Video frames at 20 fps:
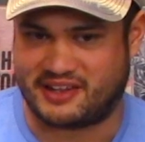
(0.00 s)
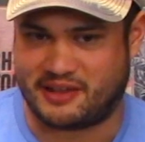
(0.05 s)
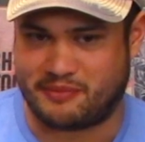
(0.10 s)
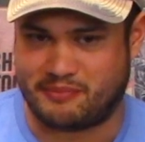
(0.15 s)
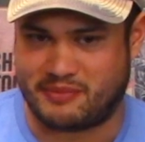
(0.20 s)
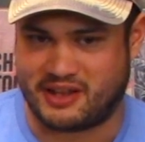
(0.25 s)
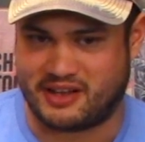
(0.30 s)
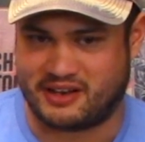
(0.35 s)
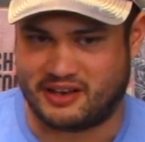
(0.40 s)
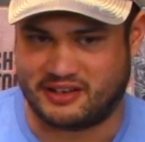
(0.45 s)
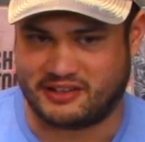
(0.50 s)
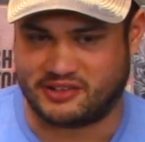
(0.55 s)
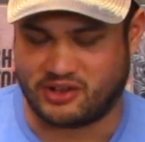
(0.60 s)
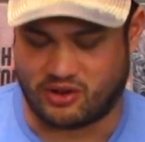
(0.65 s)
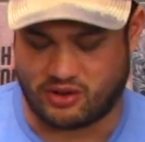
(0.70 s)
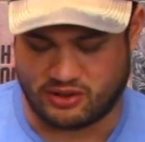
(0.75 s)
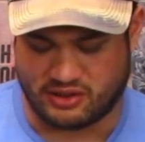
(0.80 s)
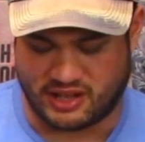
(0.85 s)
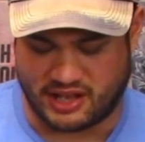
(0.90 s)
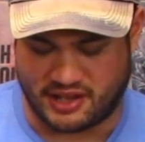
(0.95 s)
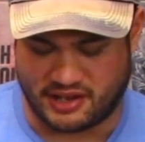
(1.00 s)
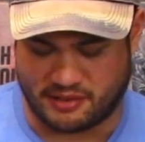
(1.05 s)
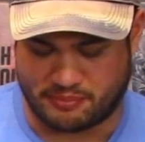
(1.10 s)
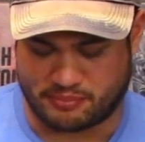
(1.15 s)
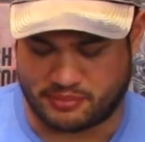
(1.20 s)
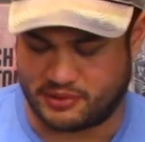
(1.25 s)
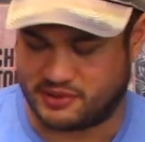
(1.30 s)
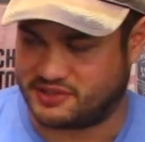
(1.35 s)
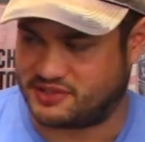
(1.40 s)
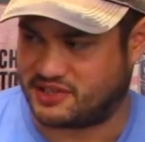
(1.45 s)
made a doll line, a
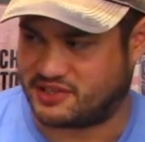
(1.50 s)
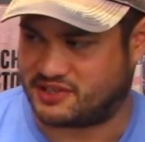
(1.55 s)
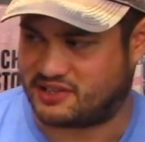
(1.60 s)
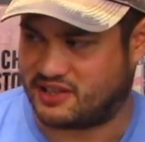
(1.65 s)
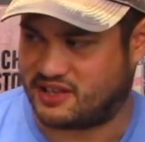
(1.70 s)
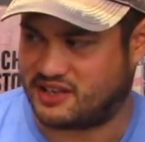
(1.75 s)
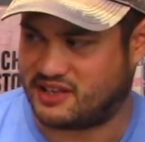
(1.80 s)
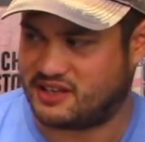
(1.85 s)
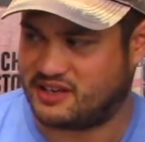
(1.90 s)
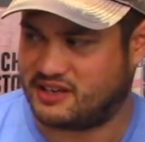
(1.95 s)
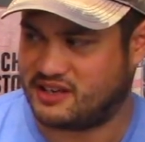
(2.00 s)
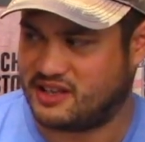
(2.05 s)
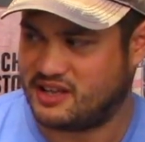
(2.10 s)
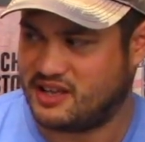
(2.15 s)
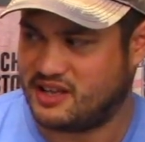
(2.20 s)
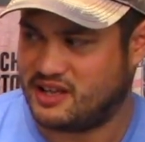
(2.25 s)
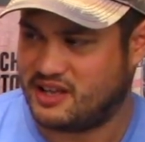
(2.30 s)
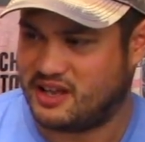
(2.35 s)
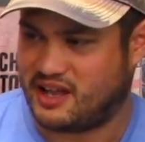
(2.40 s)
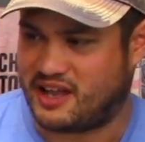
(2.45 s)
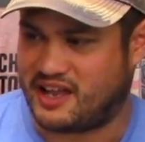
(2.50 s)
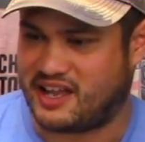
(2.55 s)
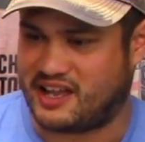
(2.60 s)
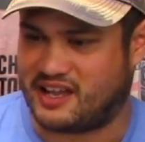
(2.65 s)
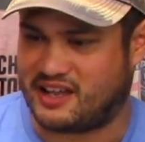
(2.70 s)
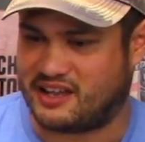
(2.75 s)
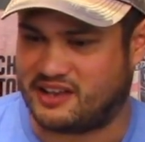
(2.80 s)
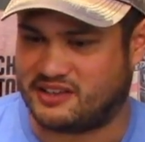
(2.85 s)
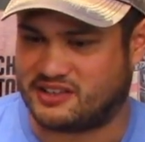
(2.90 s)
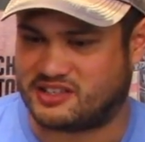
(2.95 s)
princess line,
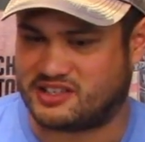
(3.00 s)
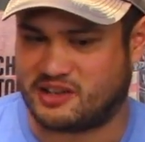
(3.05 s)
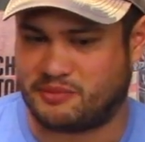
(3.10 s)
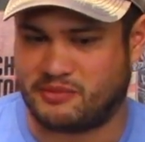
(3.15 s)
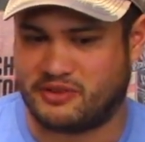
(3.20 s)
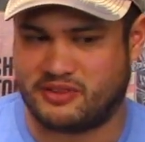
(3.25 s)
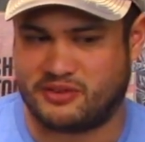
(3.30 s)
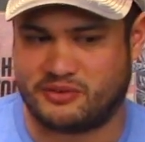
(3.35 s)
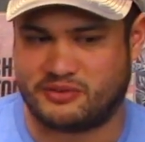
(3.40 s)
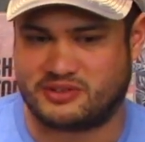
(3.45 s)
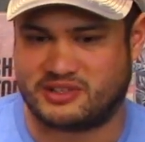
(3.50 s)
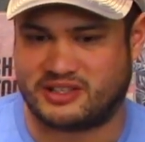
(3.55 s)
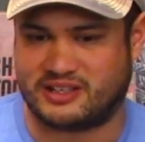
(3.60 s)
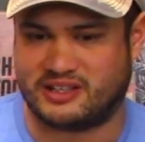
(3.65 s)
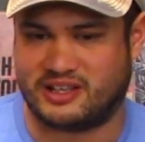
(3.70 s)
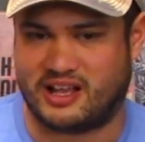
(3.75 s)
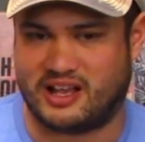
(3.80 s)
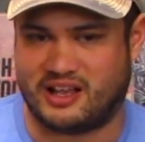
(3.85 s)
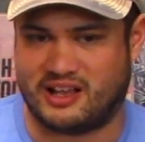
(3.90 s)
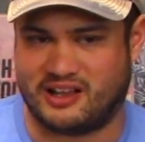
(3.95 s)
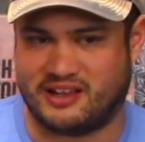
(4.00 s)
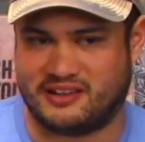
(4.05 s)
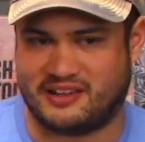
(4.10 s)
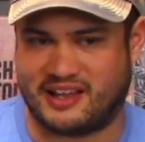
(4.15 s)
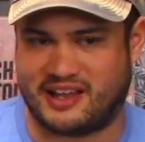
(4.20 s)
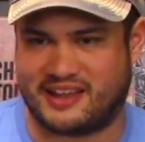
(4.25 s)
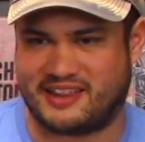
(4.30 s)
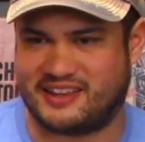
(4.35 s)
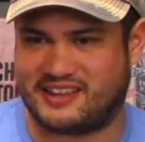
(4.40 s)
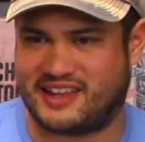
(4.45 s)
and some of those,
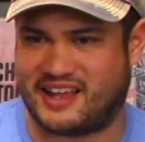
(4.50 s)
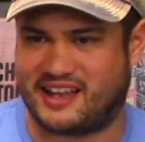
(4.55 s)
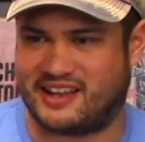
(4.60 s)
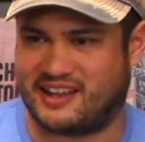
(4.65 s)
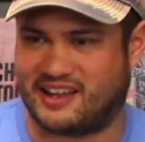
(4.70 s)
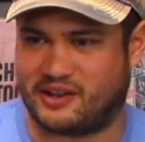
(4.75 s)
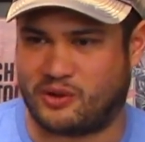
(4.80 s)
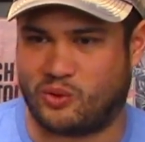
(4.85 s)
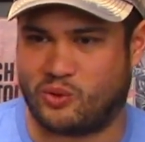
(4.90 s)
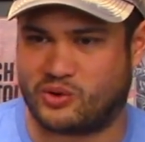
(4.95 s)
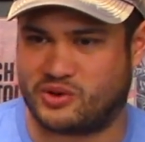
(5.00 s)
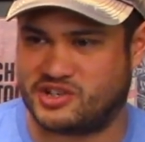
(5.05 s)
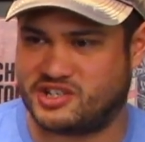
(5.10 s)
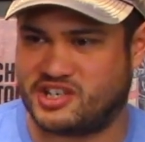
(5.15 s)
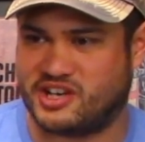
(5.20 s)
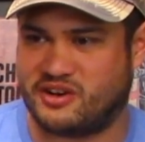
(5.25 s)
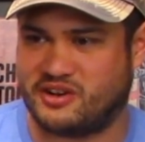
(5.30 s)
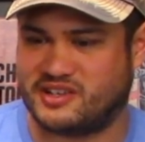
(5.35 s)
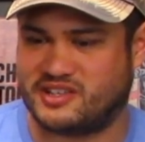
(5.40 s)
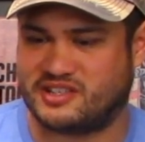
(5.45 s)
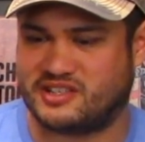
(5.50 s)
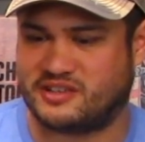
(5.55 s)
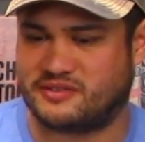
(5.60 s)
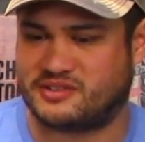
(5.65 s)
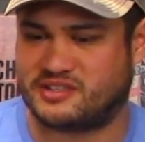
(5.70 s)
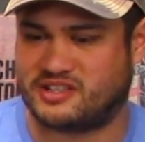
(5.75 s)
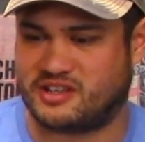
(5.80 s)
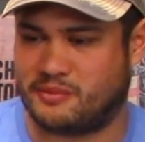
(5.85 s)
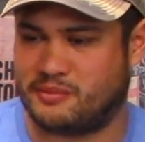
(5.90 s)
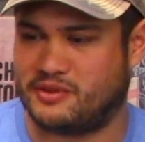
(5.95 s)
I think they had like horse chariots and stuff.
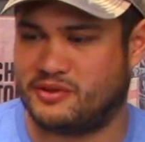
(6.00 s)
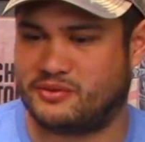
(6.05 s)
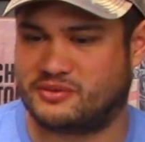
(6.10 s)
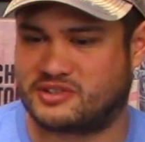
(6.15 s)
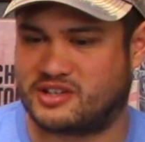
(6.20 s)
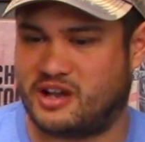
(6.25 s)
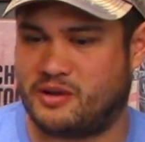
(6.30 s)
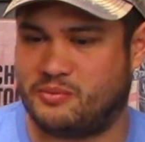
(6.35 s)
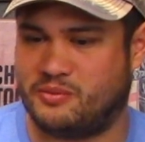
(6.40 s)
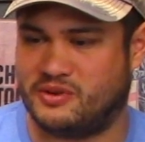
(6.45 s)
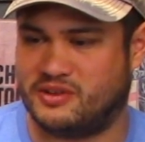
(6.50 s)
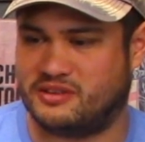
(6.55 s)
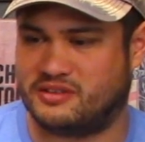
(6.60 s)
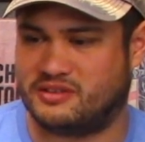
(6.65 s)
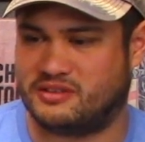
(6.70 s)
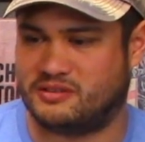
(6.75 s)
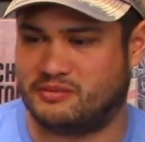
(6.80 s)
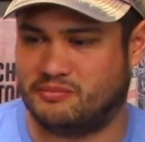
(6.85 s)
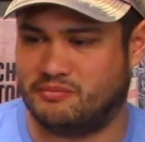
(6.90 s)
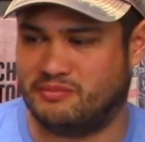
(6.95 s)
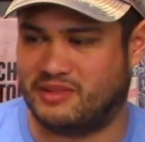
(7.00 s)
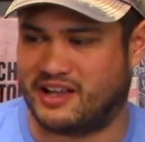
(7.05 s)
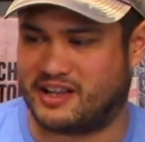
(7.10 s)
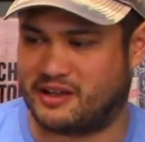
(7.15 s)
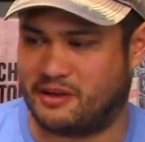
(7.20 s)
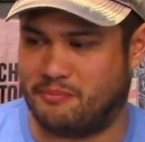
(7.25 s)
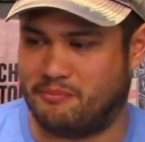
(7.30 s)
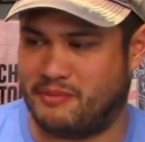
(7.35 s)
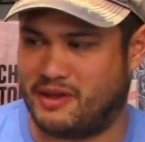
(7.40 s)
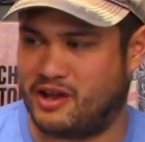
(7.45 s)
Some of those come with like
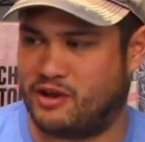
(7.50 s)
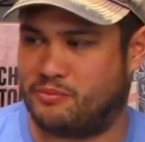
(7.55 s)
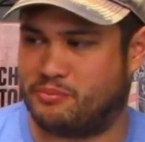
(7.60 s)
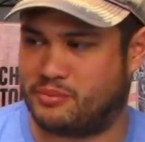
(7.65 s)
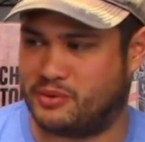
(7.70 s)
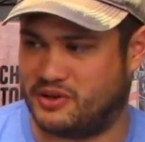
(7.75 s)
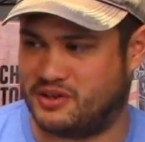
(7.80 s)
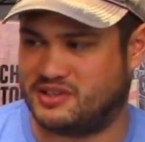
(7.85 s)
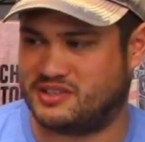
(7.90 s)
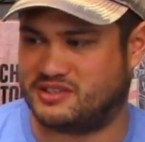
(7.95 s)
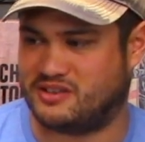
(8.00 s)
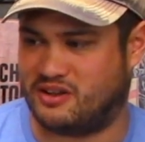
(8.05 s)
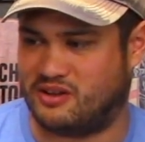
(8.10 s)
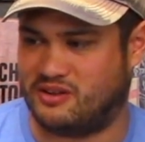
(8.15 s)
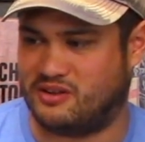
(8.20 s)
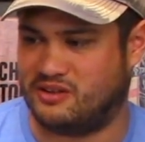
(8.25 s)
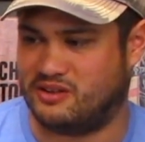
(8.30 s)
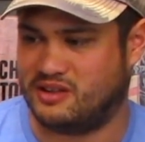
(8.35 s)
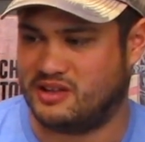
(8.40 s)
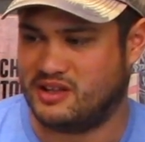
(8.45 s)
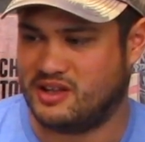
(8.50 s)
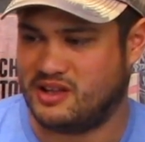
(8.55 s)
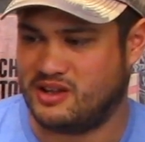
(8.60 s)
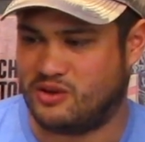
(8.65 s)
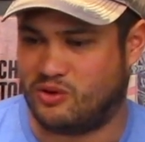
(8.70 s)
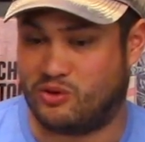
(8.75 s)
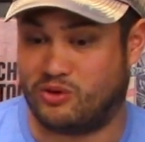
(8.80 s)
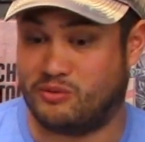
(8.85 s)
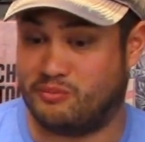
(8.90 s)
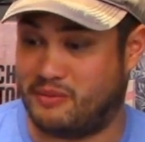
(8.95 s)
a male prince doll
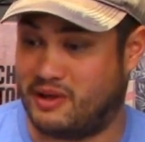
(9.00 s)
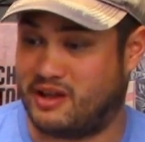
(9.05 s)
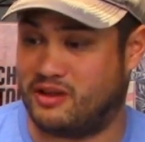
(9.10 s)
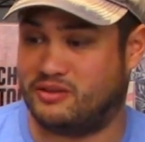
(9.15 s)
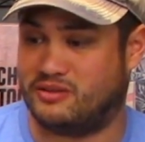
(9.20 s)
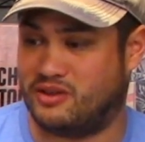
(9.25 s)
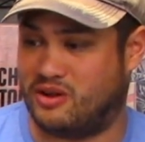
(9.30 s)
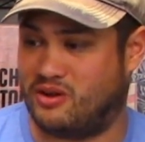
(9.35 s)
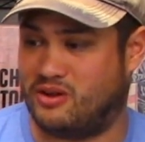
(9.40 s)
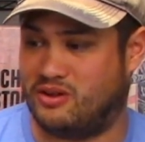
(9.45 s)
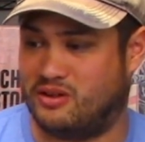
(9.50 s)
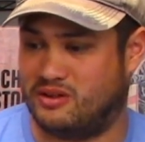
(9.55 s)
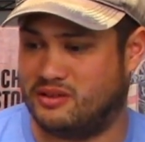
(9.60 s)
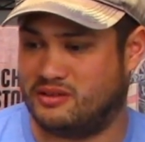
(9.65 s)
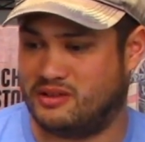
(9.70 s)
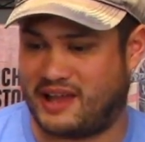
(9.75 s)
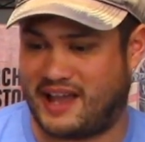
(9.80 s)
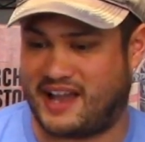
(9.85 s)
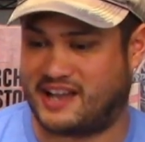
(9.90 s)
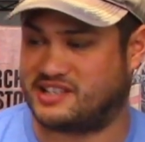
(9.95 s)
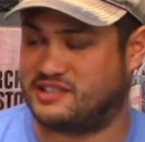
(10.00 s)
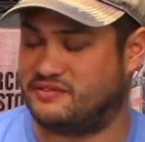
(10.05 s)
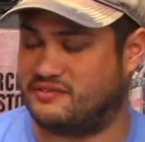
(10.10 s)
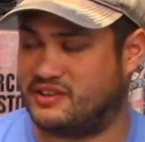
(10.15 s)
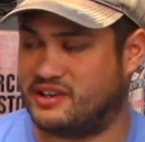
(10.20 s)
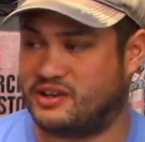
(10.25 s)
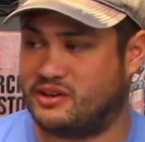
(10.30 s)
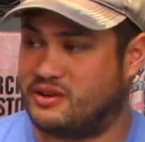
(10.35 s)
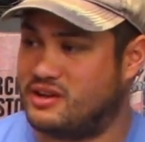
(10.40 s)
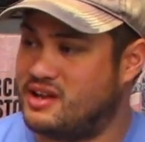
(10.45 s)
or a male doll action
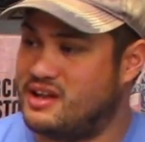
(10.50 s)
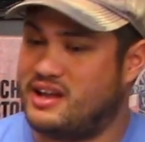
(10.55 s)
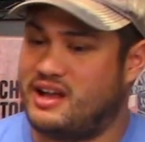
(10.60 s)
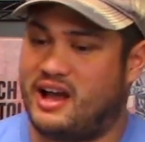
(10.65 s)
figure.